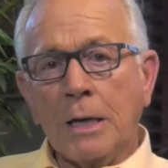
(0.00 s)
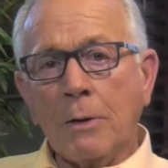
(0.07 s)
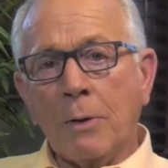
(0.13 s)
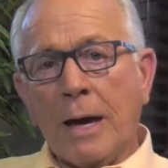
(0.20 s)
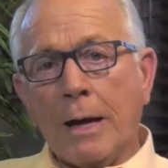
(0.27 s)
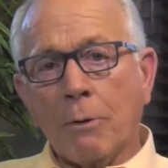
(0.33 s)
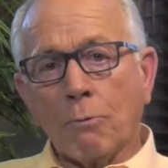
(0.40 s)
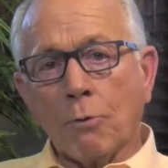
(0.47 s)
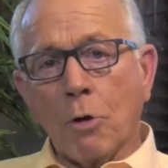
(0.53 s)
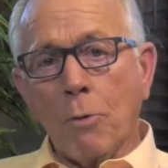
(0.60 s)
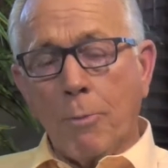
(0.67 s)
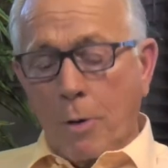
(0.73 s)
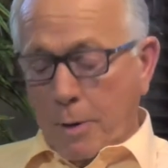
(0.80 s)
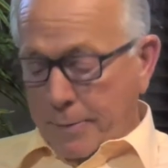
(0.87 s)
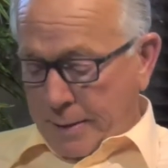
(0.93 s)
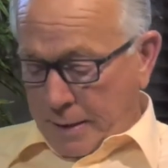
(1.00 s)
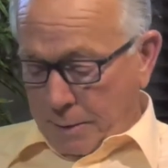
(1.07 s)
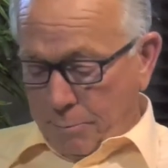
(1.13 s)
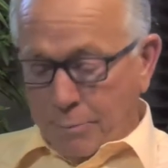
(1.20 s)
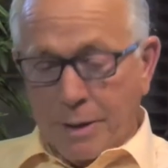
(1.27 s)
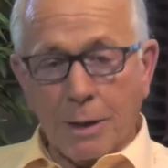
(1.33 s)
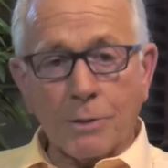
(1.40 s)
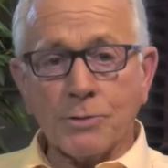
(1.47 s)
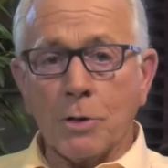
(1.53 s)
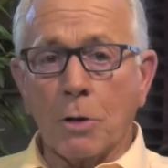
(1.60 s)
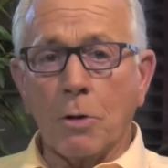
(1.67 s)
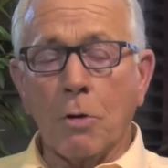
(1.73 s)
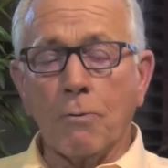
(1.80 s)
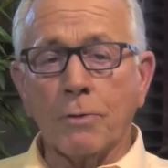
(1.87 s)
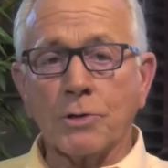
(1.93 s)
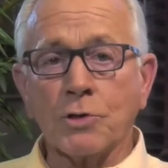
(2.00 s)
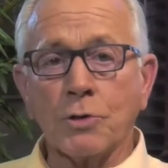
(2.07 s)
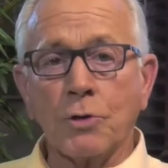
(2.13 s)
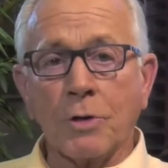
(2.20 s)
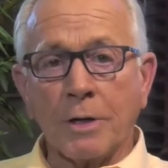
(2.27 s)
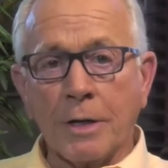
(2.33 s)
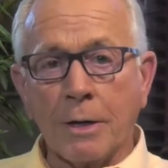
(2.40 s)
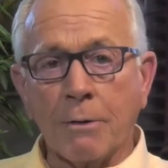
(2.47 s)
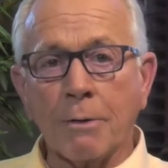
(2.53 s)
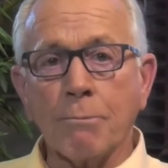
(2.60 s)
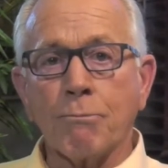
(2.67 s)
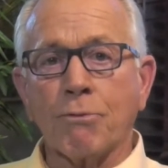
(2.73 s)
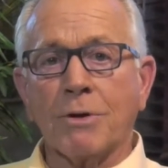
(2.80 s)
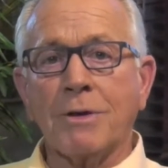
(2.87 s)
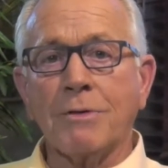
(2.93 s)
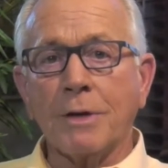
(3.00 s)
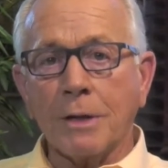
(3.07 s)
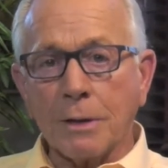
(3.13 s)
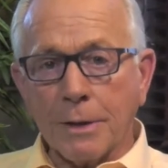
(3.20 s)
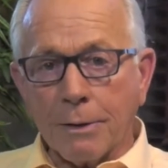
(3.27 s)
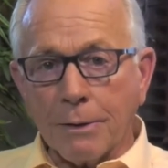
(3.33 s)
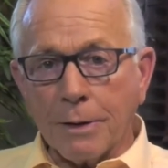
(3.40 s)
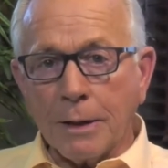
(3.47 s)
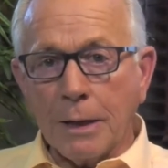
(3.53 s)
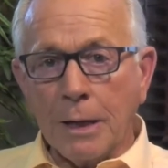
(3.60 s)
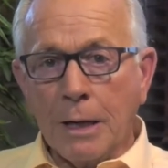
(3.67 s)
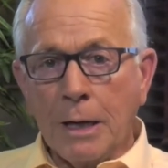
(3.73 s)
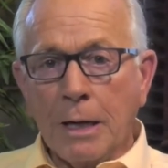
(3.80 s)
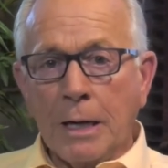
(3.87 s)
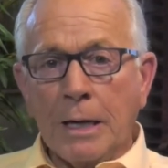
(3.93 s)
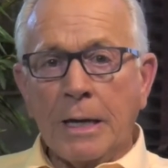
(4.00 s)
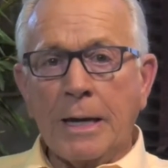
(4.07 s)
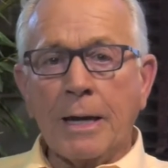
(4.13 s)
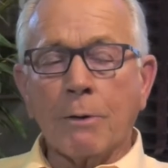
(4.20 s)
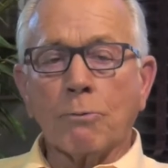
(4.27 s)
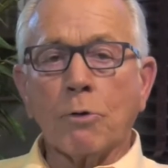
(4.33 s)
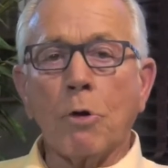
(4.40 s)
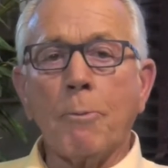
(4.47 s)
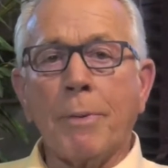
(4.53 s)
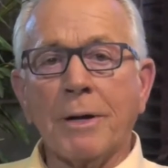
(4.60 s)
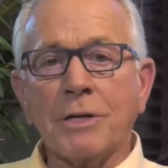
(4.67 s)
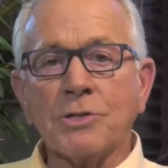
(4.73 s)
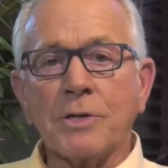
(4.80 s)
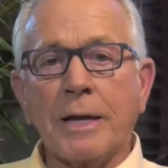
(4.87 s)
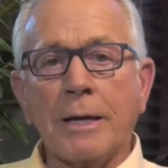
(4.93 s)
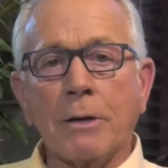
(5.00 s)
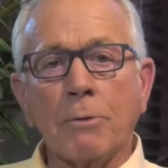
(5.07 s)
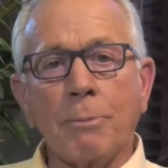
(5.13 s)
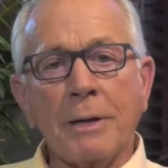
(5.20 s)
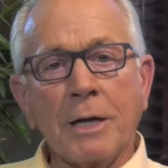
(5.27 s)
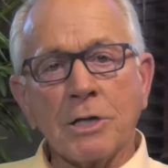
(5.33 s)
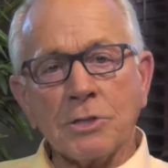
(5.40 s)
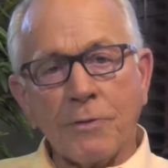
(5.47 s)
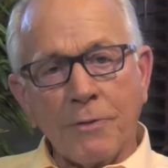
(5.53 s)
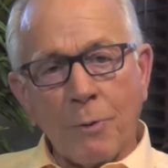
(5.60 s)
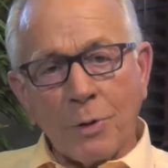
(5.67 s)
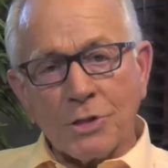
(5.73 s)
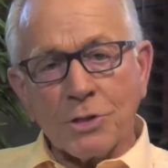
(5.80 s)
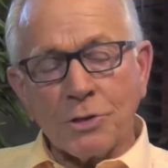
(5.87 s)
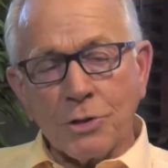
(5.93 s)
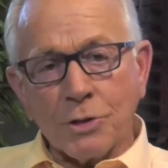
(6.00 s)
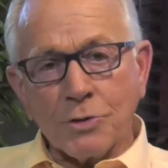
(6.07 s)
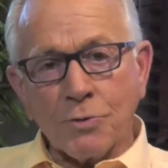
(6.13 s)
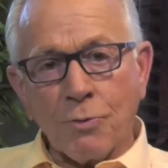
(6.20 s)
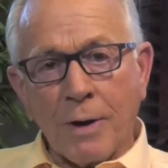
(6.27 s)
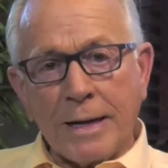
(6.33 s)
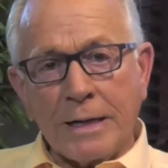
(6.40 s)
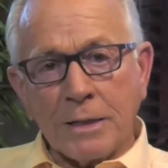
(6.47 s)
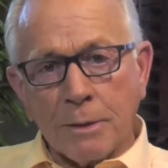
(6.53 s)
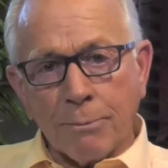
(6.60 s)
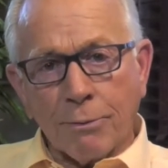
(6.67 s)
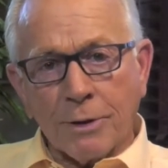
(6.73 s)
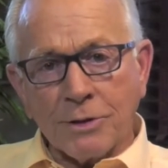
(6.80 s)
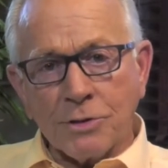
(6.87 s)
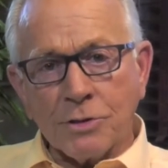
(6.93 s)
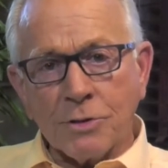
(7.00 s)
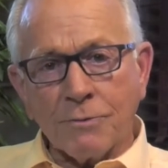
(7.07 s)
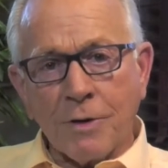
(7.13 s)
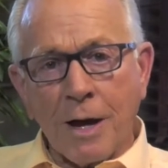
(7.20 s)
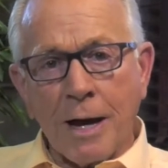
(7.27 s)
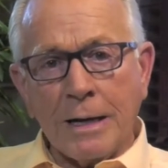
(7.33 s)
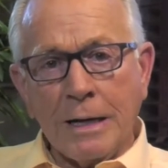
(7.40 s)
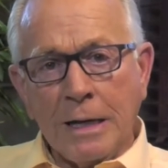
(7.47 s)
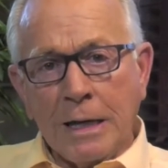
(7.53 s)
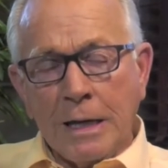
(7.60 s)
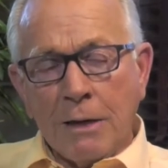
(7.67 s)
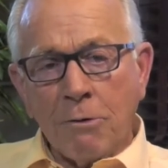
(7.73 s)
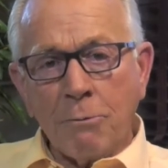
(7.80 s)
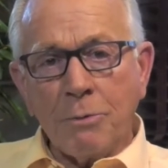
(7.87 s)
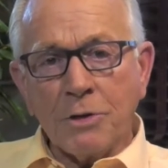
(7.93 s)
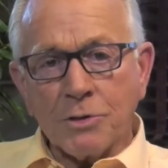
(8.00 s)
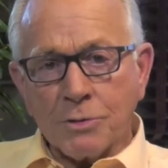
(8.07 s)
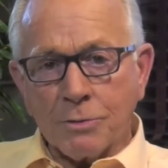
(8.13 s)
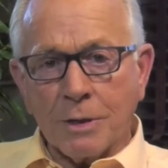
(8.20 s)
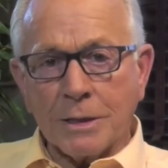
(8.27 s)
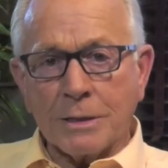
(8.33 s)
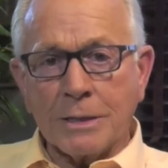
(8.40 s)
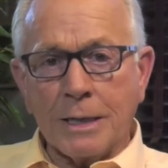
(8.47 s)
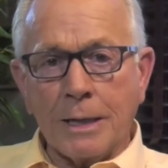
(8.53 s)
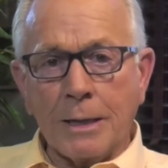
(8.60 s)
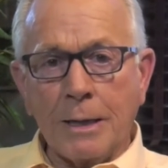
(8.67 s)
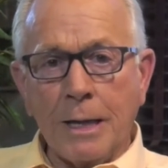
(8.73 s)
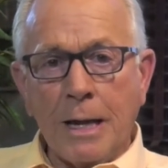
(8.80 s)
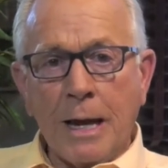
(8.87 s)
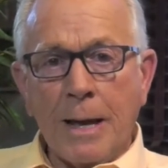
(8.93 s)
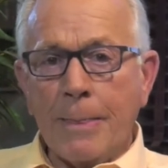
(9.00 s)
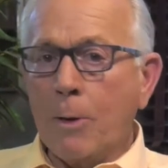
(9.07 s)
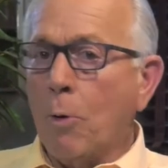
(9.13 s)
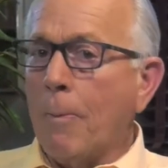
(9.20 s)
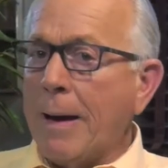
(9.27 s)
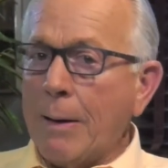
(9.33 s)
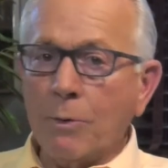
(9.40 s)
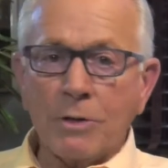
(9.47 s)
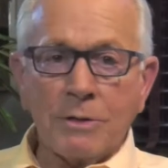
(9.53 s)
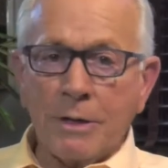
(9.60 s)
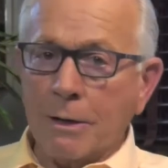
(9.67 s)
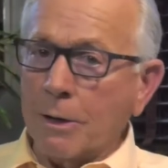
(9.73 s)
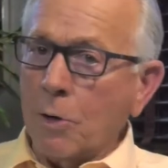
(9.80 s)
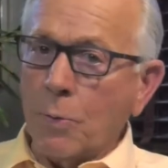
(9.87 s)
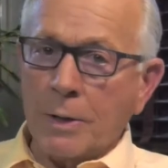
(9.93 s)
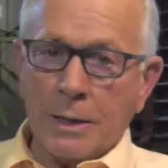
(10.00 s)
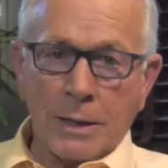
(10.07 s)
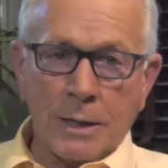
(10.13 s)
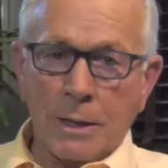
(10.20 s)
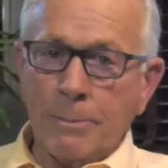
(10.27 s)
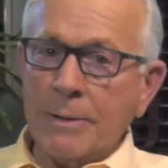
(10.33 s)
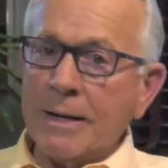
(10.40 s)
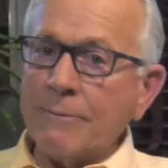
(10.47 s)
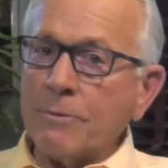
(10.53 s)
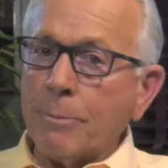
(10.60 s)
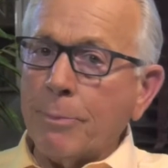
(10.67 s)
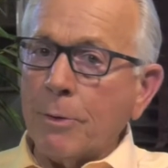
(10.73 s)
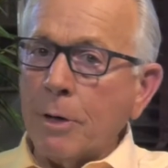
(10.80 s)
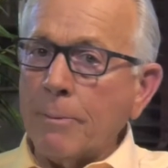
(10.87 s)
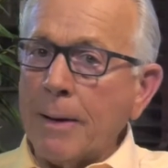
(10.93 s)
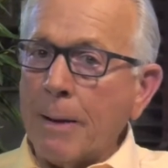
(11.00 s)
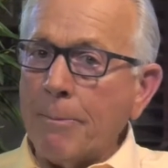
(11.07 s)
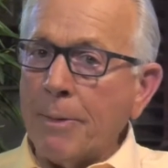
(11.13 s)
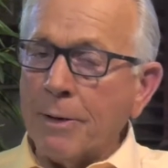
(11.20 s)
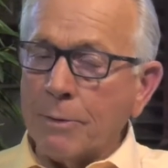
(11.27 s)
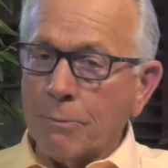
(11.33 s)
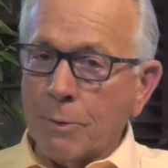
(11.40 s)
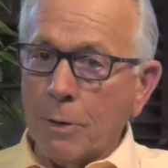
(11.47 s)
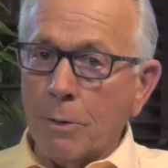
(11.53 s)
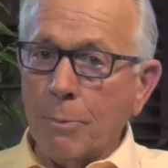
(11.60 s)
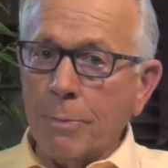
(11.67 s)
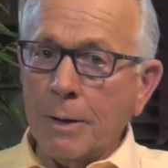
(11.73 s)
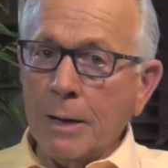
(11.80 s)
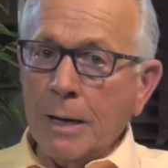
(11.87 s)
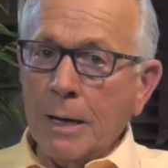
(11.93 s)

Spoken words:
he had a robe on that had bells all over it so you could hear him breathing, literally. He had a rope on his ankle because if he wasn't just right in the presence of God, he would be struck dead. And no man would dare go in and get him. They'd have to pull him out by the rope.